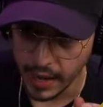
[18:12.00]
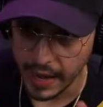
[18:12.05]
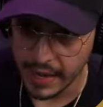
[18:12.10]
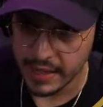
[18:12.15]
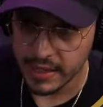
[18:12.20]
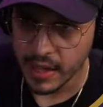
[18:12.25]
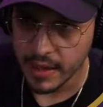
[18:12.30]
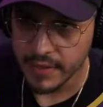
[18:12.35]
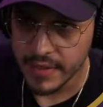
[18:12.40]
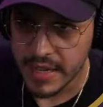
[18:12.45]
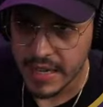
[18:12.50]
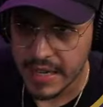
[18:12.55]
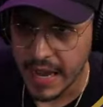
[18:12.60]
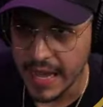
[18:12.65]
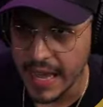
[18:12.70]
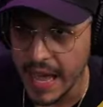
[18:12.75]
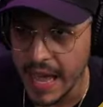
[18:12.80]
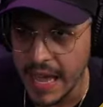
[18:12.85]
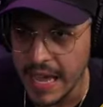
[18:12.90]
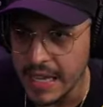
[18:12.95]
I love it and
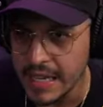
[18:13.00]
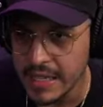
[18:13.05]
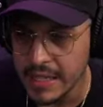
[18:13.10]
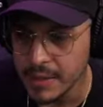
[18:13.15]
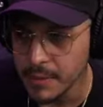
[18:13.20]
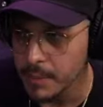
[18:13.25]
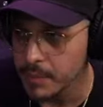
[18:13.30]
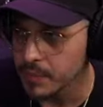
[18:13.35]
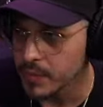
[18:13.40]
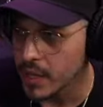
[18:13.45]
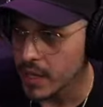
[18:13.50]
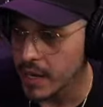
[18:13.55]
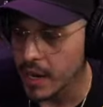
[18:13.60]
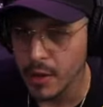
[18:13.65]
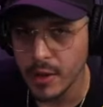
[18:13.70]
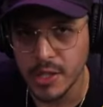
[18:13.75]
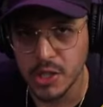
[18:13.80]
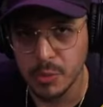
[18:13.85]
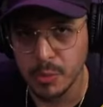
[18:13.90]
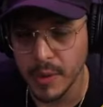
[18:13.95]
I hate it, and
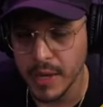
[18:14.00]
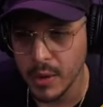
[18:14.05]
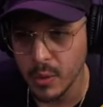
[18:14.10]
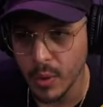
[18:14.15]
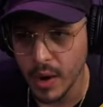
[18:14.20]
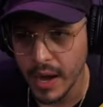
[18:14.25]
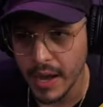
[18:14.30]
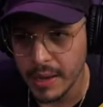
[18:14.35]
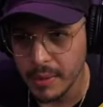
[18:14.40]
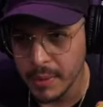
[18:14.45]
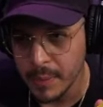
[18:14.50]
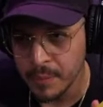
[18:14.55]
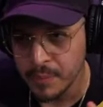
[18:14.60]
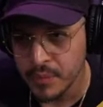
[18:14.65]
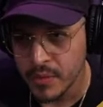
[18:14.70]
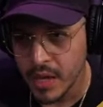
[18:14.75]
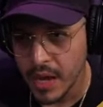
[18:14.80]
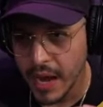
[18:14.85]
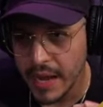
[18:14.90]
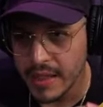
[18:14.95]
I'll explain why.
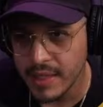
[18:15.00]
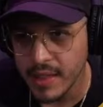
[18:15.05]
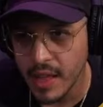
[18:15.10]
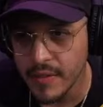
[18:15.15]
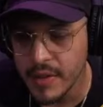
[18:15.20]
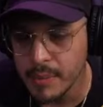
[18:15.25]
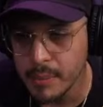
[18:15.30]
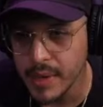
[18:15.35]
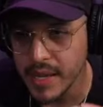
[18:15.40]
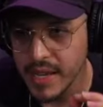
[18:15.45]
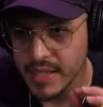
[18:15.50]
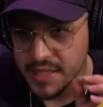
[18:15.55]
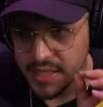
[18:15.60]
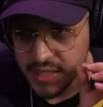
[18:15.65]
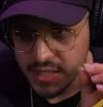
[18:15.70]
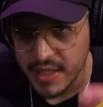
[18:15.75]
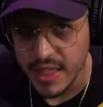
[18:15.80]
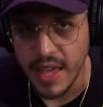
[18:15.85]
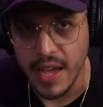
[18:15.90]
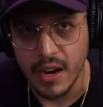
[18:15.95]
I love it because
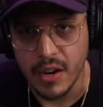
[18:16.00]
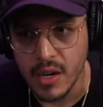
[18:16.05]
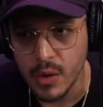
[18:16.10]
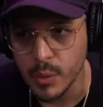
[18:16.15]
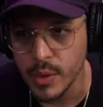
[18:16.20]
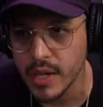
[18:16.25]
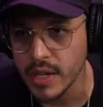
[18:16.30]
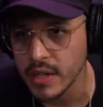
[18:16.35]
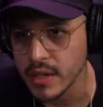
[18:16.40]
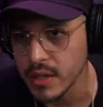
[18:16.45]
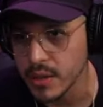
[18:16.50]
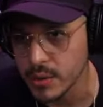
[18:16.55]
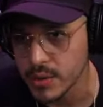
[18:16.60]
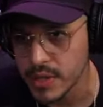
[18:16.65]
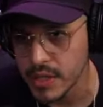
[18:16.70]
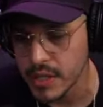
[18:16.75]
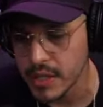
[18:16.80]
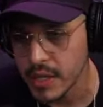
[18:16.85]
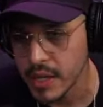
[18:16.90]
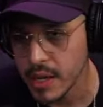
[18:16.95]
it's there and we can use
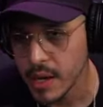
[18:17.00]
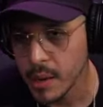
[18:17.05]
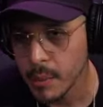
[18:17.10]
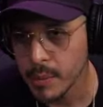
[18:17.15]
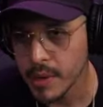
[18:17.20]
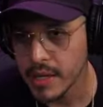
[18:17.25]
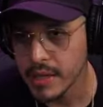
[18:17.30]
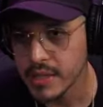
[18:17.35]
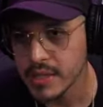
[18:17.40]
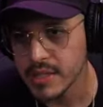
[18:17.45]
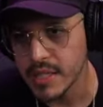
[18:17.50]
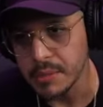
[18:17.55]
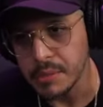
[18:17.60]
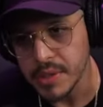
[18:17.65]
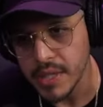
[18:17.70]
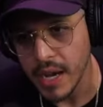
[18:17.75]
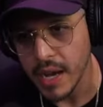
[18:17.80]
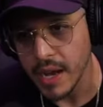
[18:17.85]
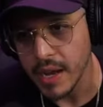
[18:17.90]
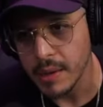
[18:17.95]
it, but at the same
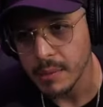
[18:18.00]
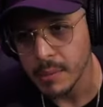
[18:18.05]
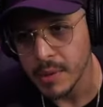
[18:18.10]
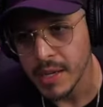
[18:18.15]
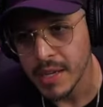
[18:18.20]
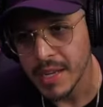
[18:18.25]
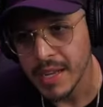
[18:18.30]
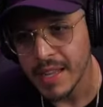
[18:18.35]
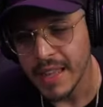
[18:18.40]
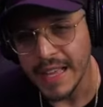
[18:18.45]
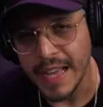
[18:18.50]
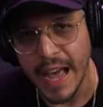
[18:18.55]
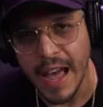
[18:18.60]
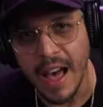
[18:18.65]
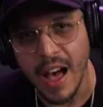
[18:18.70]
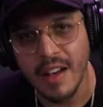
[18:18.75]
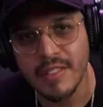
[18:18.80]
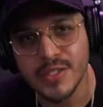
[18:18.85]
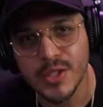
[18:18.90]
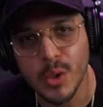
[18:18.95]
time, like I
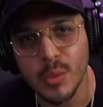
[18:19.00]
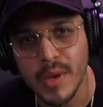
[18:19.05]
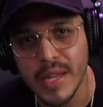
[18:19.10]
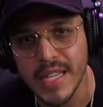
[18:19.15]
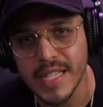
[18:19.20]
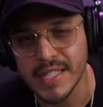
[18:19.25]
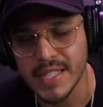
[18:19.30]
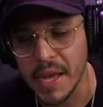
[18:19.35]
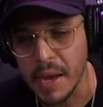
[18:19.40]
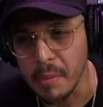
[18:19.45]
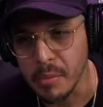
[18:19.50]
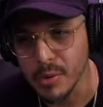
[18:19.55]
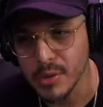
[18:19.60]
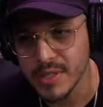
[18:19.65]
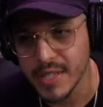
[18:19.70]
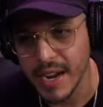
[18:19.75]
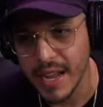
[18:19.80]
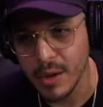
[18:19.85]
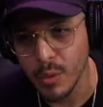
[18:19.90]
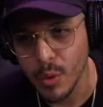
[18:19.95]
have so many samples
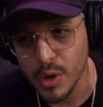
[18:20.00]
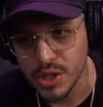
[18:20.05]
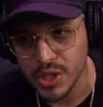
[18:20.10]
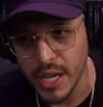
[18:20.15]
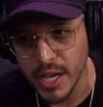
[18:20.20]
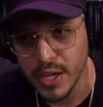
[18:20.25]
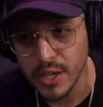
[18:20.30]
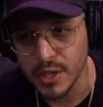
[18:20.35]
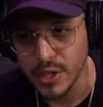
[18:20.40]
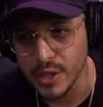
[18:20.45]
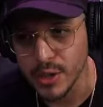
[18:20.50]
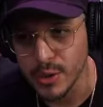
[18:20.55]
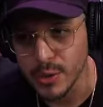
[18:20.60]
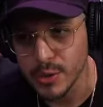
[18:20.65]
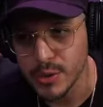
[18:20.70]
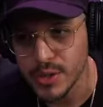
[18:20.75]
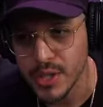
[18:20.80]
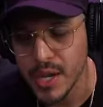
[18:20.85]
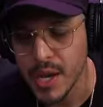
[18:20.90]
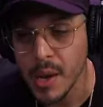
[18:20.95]
that I wish I could
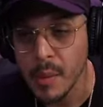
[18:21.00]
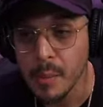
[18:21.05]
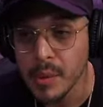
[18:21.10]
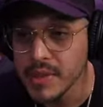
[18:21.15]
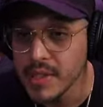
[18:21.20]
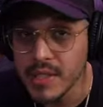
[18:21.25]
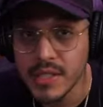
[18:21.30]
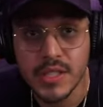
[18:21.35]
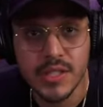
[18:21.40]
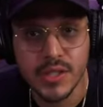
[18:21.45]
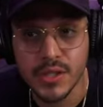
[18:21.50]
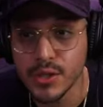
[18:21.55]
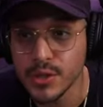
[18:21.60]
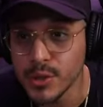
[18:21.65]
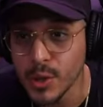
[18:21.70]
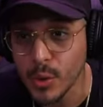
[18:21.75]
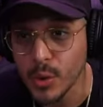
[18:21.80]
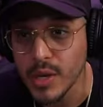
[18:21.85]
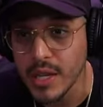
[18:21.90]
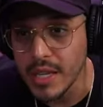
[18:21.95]
use, but this is just
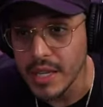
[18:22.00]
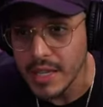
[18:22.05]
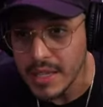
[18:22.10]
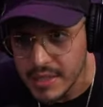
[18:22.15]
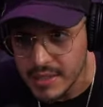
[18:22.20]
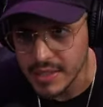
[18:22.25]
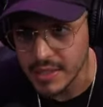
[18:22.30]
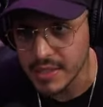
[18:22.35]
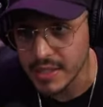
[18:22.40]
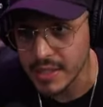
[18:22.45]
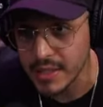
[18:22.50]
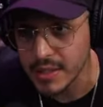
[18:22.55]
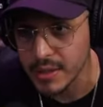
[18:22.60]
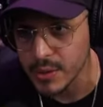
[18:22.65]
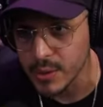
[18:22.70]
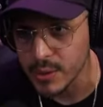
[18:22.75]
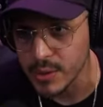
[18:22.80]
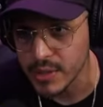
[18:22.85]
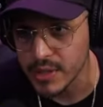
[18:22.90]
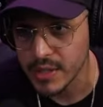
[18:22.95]
so easy to
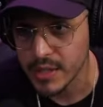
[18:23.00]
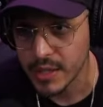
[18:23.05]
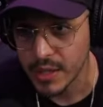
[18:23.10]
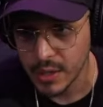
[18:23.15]
use,